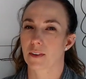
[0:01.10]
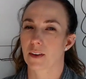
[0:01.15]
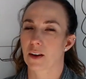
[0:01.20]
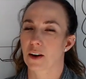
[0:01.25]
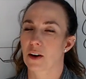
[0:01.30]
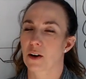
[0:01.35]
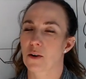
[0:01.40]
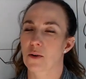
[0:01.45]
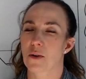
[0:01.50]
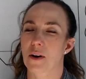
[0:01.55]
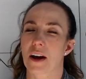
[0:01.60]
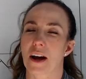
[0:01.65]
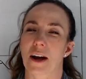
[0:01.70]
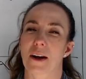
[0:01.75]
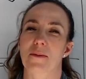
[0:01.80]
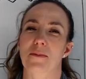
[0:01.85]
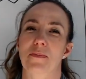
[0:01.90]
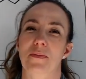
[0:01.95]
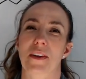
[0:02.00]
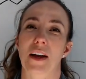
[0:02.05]
Okay,
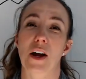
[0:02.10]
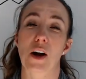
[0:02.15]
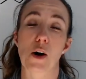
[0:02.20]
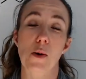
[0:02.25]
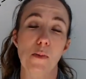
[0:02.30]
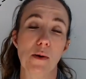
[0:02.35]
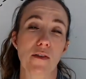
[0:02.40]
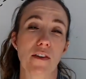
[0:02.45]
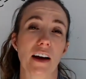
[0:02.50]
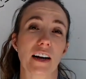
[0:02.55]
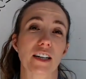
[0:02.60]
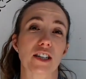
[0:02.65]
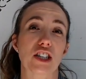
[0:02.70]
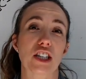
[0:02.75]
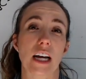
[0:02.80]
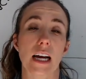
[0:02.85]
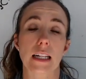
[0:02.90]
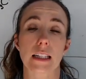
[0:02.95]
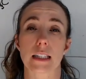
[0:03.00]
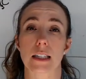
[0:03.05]
I hope you've had a
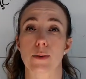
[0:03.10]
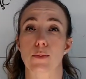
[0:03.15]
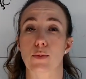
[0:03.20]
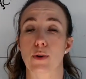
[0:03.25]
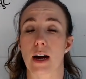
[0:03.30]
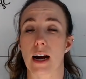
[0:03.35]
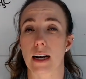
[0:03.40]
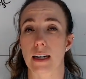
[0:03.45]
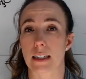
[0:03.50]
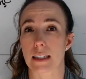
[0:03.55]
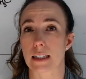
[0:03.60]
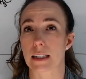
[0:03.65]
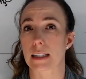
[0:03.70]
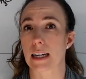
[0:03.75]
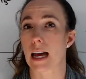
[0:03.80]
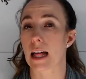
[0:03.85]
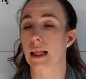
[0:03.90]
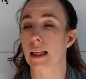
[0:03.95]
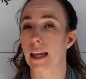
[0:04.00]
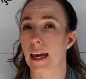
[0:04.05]
chance to practice
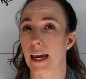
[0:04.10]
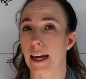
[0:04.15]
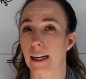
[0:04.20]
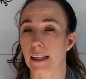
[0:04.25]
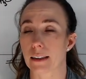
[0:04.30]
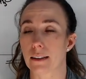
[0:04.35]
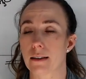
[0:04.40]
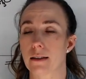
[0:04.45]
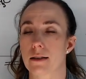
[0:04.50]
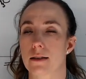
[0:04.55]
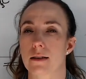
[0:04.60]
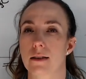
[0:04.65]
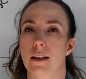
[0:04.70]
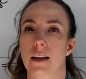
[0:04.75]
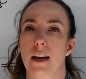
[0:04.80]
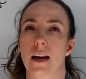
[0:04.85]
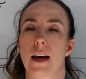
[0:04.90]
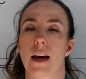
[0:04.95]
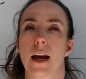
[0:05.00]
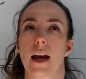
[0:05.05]
alkanes.
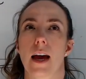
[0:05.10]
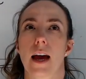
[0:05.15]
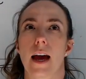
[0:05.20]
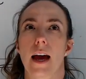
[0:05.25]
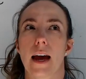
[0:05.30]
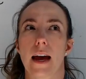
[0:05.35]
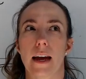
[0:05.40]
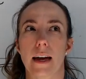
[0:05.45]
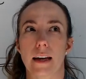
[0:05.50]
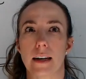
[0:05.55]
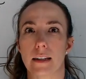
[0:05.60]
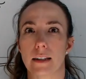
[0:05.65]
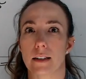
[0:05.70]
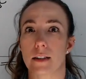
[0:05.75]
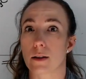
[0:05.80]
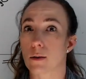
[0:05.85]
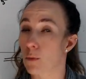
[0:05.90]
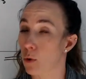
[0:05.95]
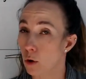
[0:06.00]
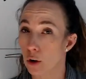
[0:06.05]
And
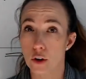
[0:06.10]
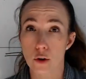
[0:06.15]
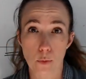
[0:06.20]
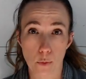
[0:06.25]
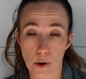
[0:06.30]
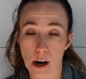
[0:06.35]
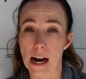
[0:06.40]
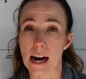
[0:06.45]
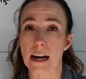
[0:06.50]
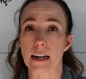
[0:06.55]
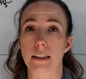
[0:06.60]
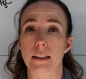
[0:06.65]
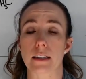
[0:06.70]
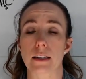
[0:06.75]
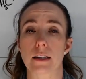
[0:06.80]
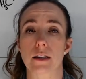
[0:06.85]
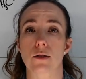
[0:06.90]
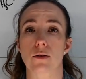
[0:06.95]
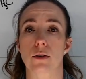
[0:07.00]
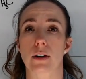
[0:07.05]
the more you
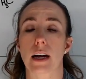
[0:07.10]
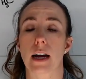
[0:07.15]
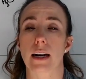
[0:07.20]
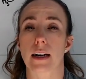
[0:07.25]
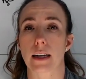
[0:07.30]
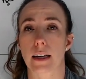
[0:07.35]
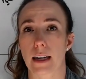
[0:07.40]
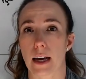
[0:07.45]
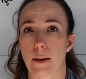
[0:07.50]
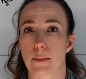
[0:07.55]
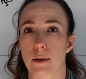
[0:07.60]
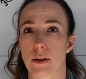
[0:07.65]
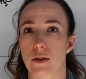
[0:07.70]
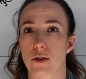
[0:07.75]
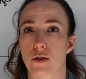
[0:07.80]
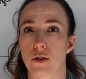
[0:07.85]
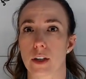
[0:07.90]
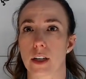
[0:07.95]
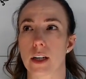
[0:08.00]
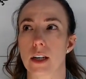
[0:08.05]
practice organic
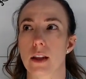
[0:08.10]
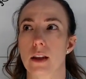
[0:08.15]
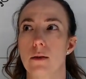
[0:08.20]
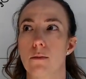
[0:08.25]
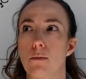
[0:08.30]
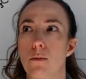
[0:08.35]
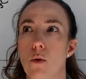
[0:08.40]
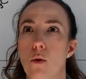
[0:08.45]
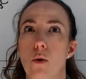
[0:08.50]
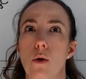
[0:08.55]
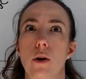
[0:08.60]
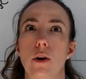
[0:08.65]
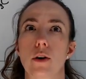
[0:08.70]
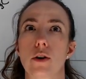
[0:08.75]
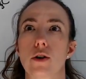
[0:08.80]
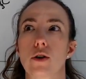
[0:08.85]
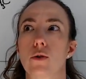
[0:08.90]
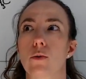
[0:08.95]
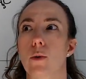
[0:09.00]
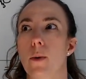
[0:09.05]
chemistry, the more
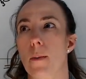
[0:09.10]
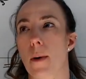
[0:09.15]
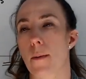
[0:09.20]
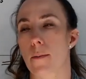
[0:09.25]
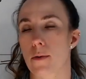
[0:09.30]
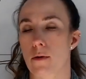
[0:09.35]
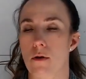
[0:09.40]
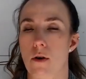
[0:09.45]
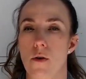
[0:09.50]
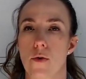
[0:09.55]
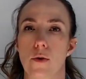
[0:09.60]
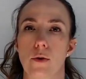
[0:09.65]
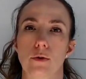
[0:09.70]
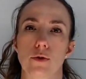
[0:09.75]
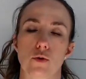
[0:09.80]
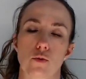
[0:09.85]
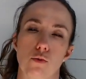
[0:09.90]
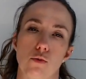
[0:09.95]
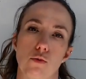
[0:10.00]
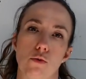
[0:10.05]
you remember all
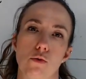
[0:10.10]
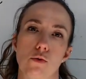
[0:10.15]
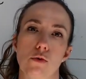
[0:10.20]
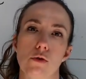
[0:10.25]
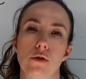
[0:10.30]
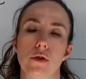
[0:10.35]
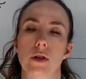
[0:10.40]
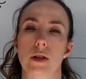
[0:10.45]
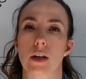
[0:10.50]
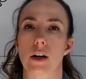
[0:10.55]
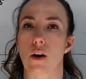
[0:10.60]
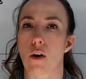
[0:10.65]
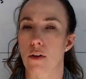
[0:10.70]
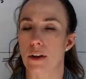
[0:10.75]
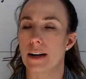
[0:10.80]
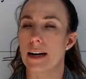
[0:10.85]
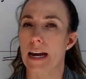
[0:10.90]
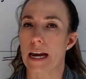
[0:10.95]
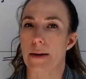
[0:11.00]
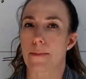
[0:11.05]
those rules and all the
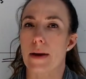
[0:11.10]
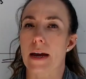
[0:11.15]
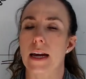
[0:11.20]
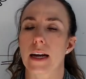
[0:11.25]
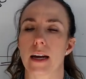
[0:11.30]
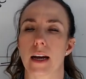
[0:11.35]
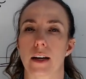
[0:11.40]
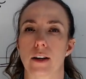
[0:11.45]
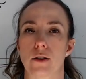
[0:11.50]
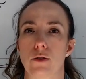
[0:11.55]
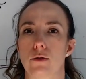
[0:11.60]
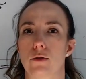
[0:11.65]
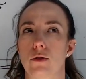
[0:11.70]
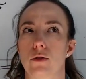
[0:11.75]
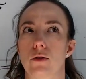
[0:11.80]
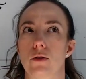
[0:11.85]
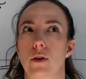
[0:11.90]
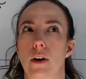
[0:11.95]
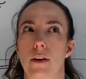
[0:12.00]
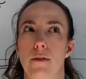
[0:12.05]
naming, and
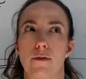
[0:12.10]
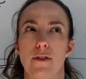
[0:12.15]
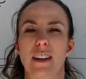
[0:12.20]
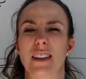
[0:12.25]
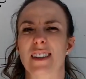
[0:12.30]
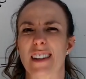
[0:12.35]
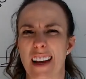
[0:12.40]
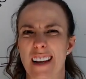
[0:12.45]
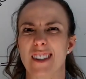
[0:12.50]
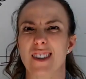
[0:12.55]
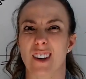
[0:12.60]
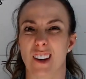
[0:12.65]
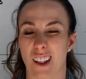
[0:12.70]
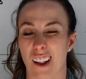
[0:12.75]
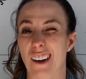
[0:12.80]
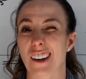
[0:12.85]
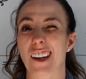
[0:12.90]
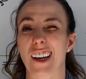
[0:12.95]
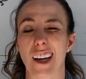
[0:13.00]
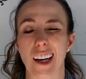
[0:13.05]
it feels less
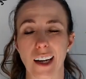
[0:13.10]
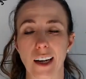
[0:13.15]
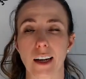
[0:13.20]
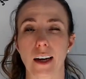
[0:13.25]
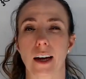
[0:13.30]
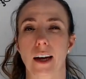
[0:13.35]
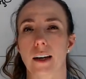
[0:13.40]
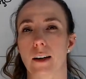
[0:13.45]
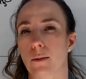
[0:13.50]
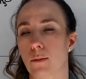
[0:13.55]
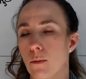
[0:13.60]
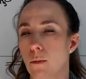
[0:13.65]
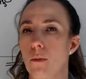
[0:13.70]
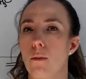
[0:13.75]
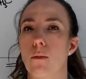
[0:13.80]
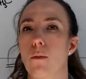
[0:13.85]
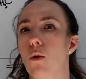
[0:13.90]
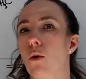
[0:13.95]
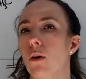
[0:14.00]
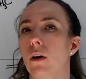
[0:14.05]
clunky and
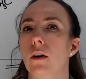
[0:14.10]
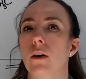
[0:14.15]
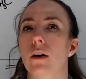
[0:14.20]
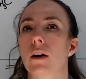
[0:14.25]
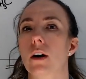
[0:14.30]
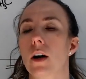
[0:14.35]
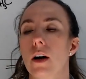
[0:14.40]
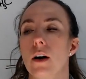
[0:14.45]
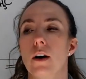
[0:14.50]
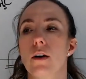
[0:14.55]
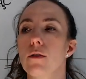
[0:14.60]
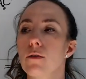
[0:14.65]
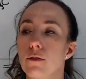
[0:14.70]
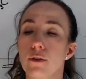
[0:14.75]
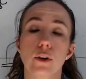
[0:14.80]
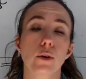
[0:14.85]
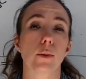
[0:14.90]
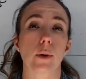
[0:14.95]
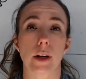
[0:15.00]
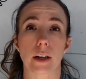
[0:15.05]
more
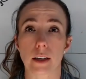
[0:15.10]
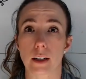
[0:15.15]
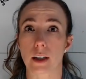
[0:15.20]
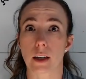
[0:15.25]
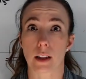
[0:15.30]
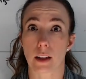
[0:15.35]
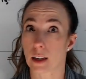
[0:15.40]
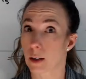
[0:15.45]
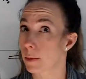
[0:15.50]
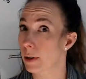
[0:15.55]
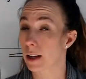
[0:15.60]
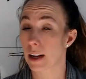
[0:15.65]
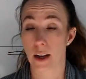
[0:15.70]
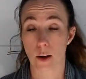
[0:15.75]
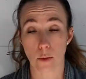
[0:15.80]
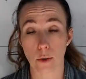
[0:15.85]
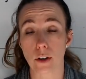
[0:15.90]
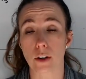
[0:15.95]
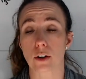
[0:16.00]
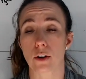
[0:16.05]
fluid. A little bit like
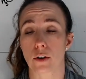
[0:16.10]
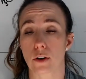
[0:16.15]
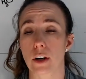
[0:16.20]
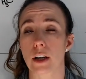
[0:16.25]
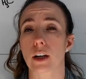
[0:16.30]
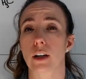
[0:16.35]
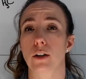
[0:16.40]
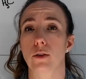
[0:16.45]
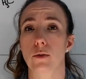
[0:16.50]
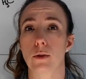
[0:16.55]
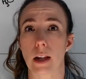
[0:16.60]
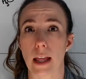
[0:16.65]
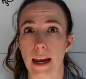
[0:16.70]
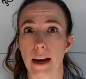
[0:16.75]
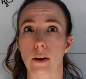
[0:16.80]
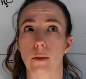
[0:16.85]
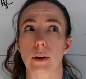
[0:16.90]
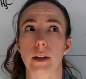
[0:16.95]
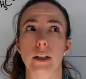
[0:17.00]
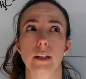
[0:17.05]
when you're learning a new
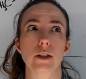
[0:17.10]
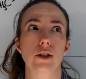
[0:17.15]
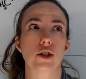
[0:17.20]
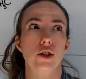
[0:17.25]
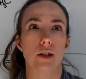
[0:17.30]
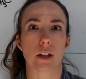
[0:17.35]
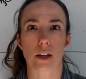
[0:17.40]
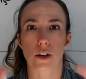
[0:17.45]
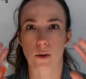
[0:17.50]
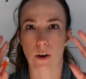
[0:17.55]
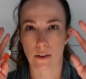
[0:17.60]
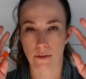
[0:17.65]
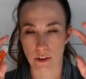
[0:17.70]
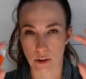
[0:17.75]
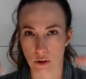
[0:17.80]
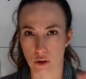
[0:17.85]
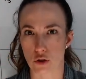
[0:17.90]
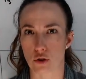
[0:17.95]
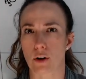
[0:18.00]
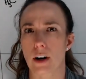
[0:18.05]
language and you have to
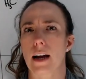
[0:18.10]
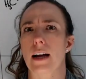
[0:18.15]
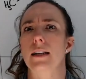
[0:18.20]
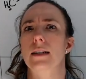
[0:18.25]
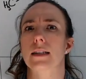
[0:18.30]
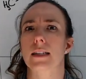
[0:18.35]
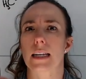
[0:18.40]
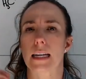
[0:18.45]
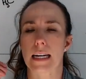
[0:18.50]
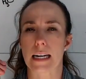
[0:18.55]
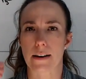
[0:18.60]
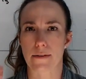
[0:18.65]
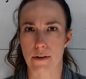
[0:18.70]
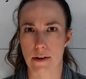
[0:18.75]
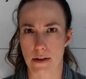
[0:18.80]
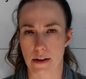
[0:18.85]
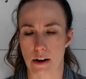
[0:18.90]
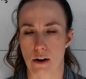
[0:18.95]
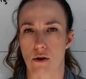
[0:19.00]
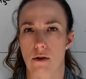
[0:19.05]
translate
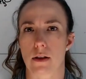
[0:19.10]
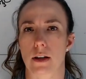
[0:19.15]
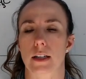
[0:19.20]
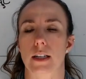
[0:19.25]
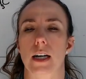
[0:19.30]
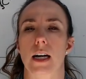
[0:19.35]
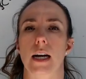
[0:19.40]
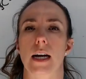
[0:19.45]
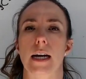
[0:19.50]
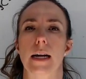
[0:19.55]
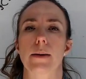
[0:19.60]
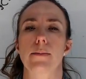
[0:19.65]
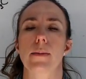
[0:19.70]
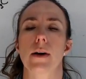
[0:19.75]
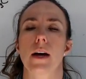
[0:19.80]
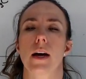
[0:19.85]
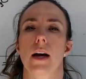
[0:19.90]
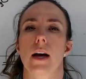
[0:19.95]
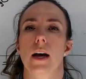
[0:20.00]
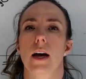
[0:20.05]
everything all the time.
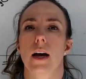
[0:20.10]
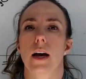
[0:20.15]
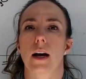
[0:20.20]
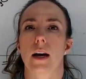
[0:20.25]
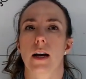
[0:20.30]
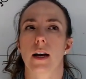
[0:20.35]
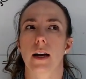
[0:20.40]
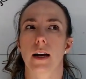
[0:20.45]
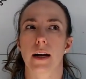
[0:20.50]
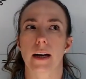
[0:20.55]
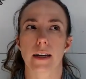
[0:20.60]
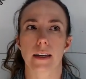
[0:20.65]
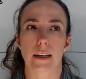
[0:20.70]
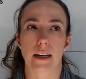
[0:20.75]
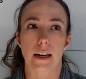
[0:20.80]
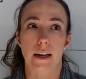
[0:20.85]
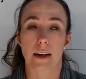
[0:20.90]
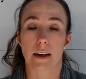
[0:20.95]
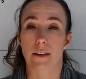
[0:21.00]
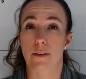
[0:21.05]

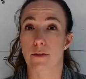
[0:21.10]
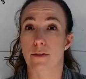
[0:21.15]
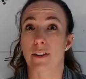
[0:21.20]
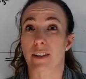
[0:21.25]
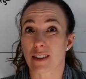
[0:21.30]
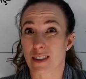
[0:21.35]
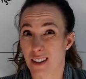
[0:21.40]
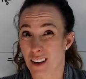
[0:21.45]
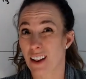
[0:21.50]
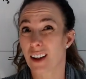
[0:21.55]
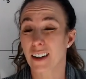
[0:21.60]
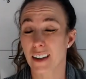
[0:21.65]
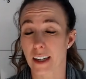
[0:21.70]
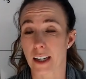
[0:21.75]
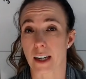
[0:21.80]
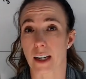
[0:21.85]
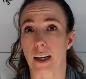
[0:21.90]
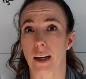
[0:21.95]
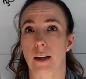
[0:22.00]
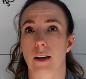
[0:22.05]
It feels
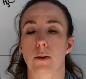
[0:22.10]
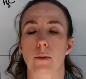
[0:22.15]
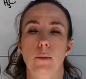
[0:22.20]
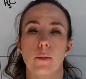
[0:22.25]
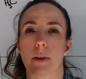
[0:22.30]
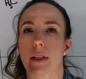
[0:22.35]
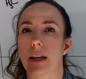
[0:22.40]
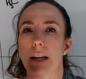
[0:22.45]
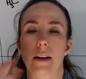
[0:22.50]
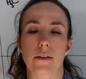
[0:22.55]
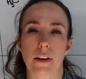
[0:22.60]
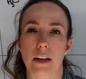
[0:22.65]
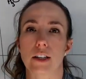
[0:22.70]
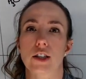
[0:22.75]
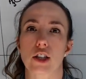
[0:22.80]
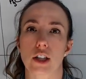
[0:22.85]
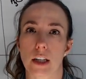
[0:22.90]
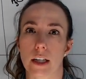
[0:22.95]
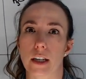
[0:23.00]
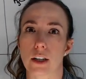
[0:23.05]
clunky, but then
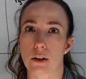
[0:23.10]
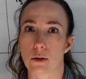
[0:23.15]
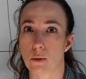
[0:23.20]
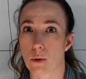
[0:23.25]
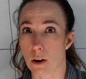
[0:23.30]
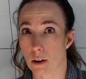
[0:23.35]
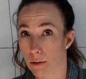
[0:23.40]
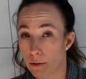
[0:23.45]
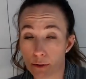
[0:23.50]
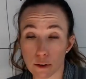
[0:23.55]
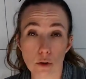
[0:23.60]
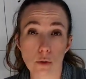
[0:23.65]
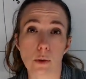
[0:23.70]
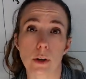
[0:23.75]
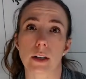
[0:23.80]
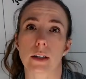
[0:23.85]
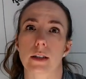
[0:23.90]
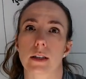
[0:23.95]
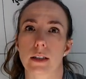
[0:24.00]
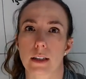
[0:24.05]
eventually you are
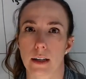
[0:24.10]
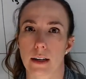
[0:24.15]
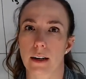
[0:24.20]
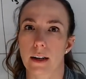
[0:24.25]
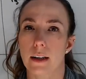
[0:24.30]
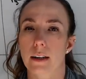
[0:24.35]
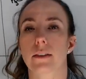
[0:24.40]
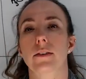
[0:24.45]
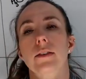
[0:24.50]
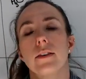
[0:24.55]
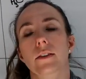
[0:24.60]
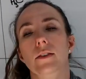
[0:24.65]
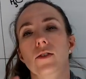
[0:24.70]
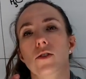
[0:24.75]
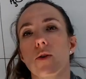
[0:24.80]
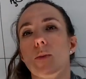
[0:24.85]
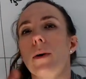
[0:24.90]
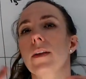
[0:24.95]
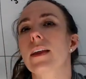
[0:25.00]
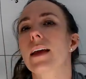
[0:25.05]
fluent in it. And
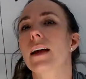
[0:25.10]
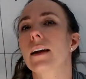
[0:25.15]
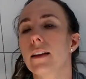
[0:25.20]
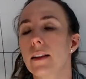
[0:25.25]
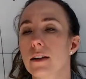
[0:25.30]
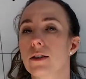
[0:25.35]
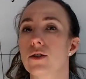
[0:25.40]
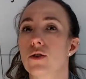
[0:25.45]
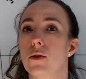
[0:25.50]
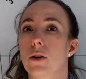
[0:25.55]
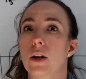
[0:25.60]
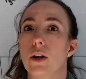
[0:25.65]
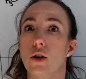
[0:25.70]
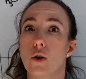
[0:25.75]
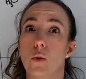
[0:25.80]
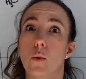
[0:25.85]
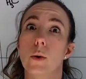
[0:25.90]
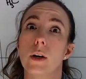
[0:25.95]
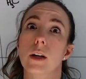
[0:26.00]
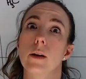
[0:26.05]
so by the end of this unit,
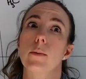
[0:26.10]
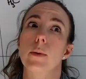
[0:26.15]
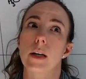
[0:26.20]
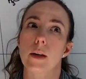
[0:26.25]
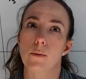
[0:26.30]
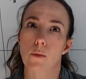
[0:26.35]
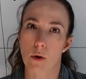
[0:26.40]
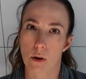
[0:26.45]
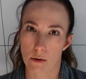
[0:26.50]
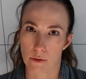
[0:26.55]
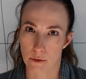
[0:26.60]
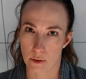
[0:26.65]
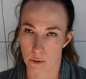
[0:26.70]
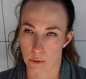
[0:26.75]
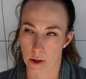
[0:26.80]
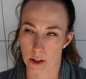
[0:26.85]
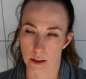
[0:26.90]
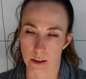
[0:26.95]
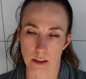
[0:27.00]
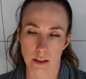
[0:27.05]
you will be more
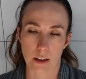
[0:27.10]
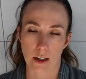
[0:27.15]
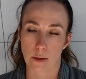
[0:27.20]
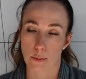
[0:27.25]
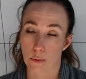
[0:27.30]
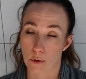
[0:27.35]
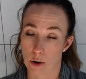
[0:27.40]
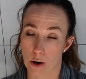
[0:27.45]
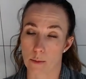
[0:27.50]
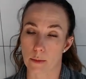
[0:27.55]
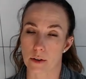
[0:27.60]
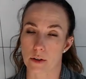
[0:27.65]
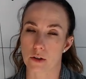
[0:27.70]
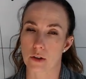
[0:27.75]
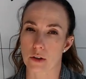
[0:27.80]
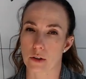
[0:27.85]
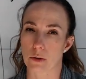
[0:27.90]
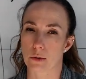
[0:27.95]
fluent, I promise you.